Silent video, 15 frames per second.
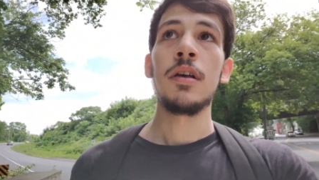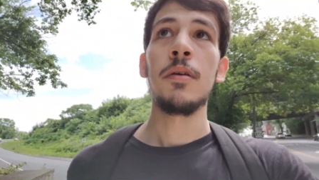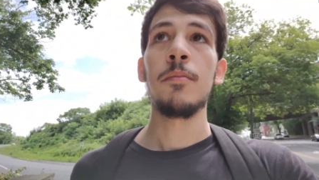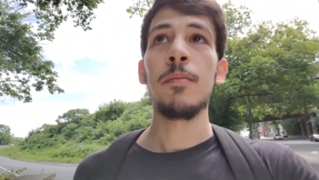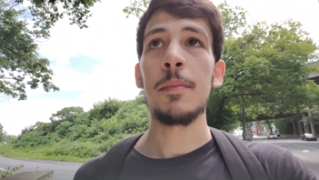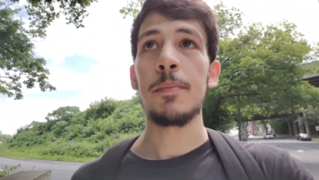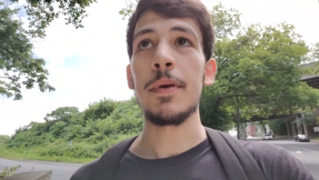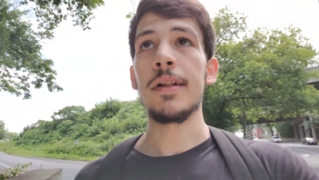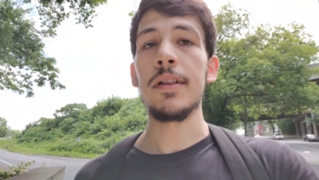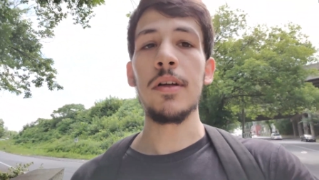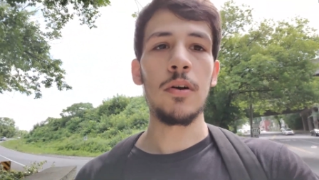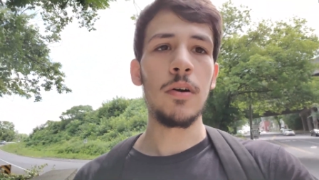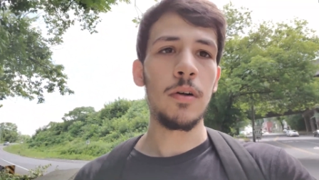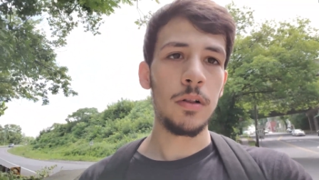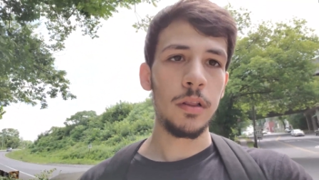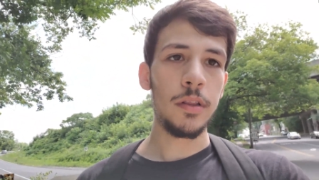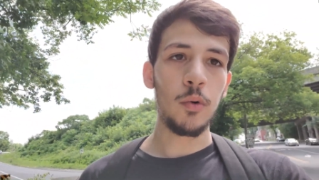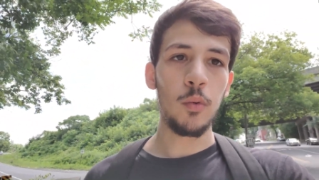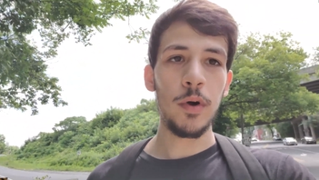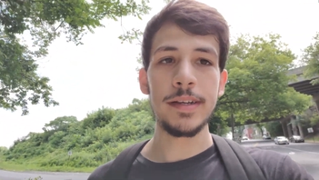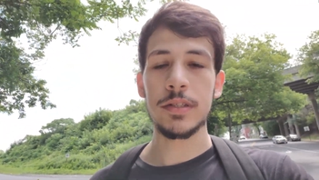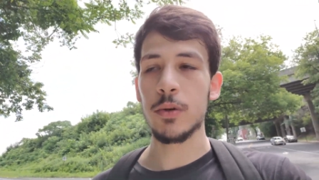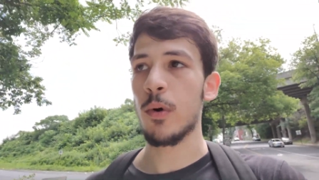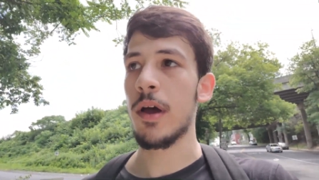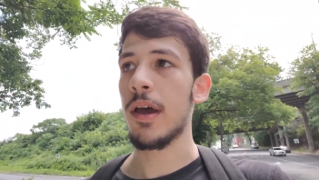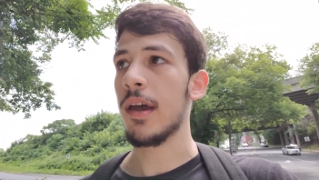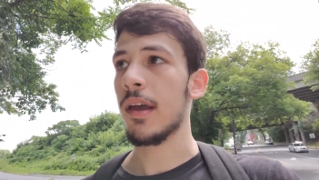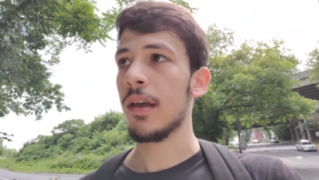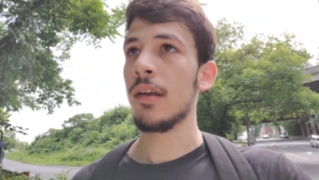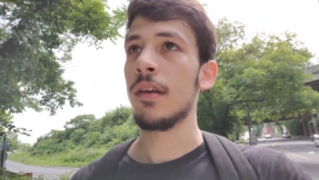it might be a little ways away.
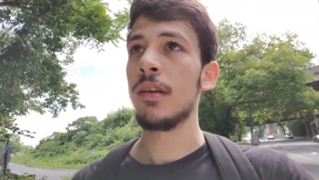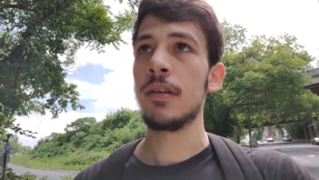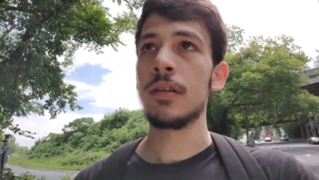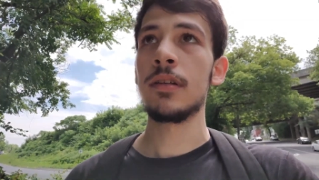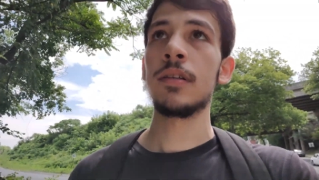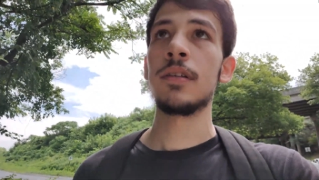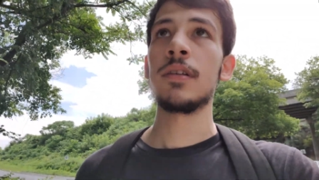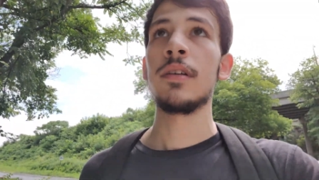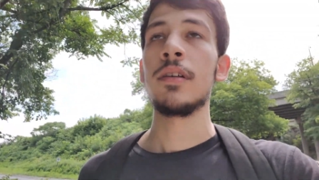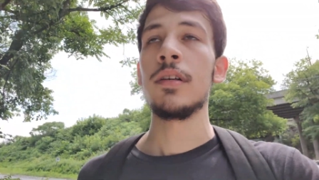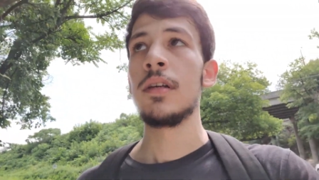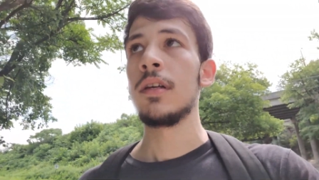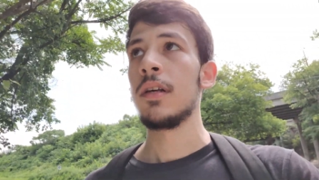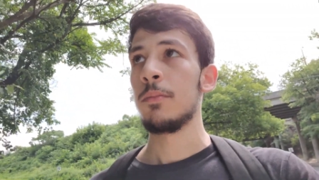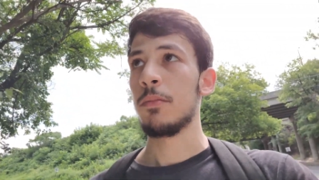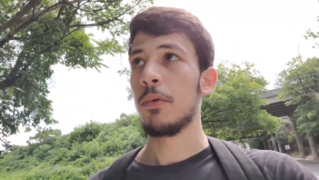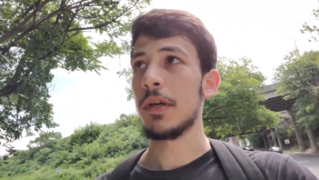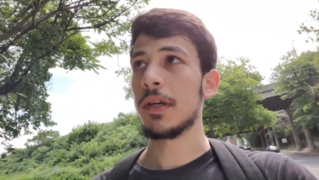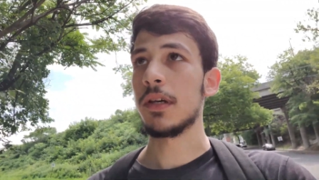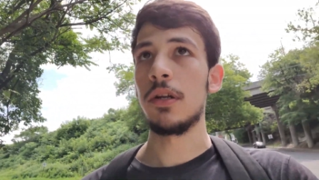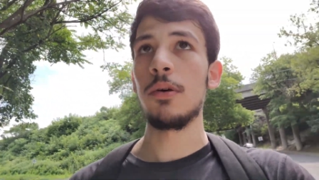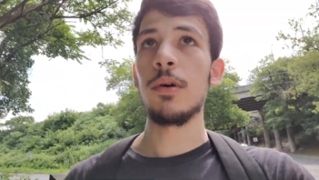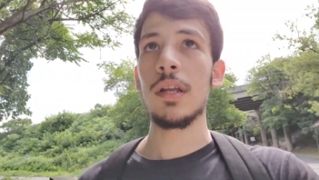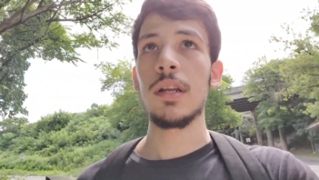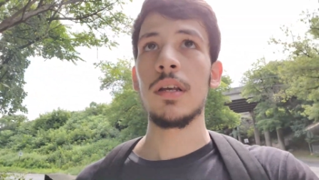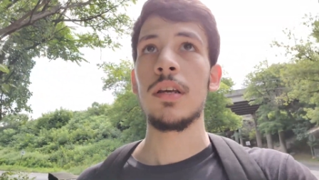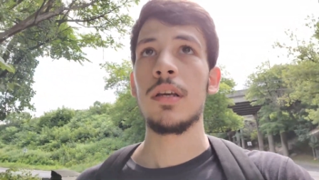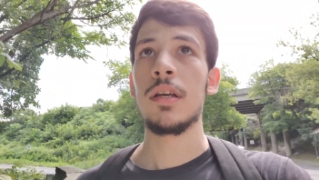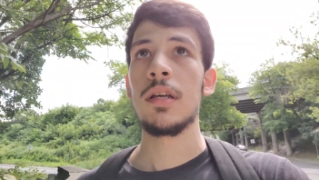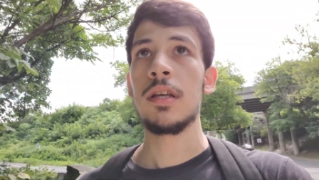We can do it.
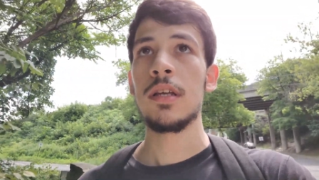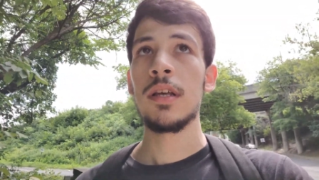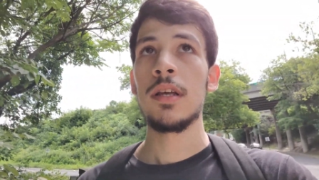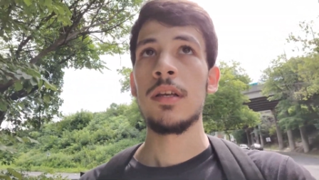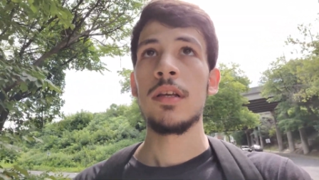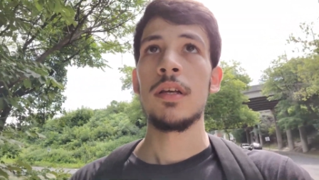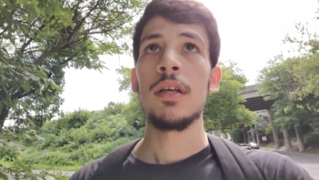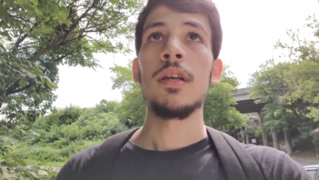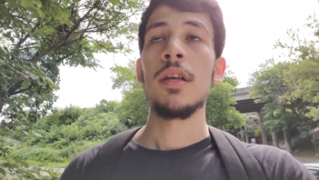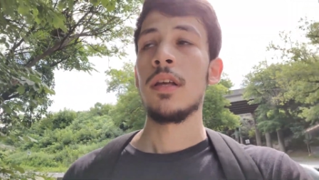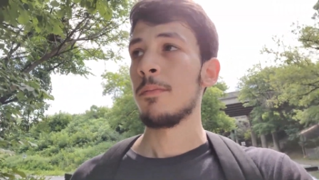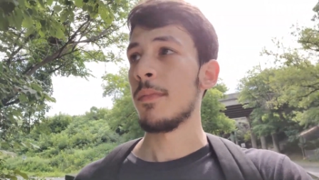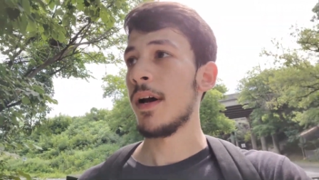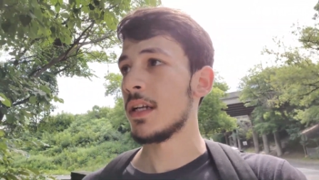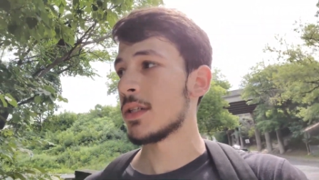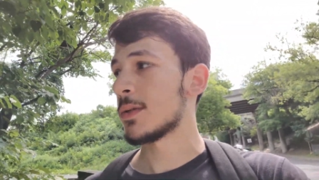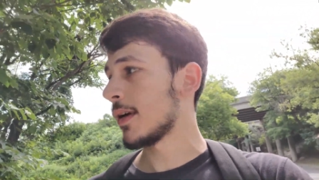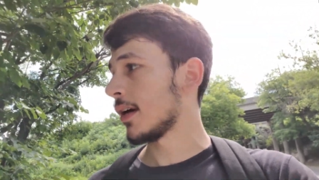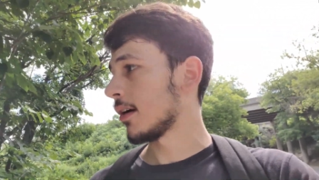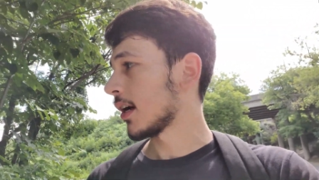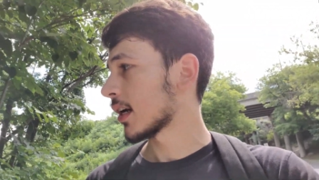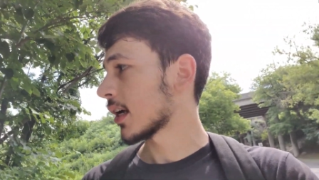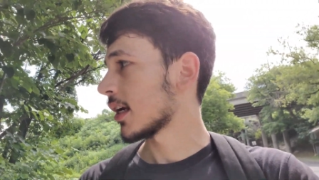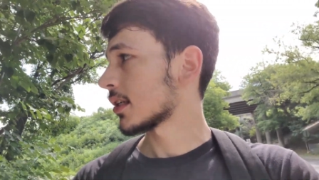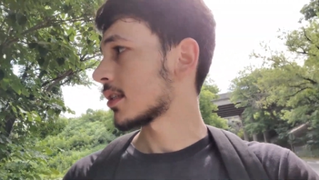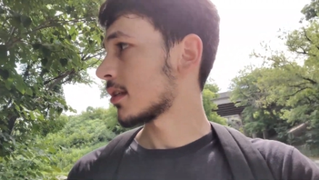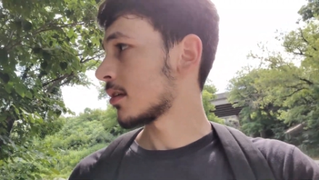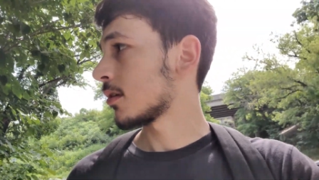Might as well, I guess.